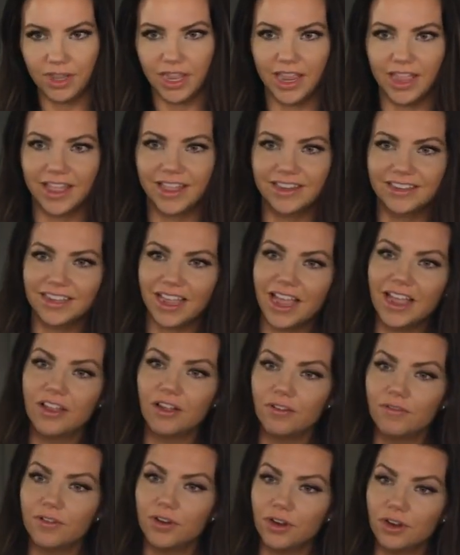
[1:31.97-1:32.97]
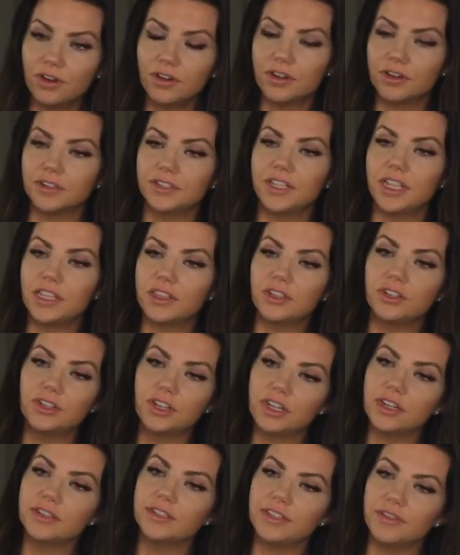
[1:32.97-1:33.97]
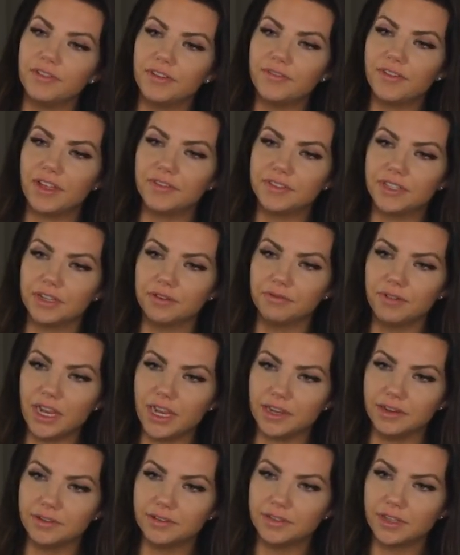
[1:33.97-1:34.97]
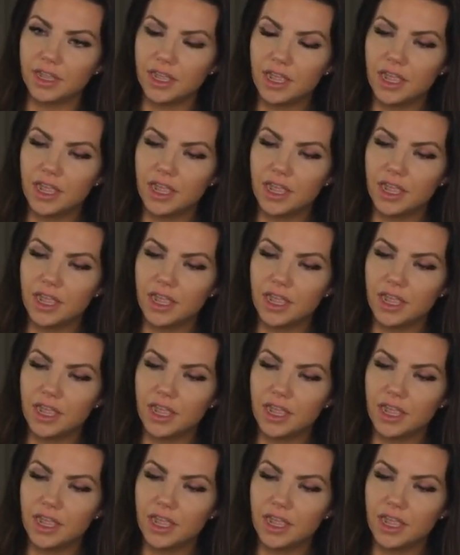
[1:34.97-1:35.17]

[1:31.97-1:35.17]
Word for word: and I overheard her saying that she got a 75 cent raise,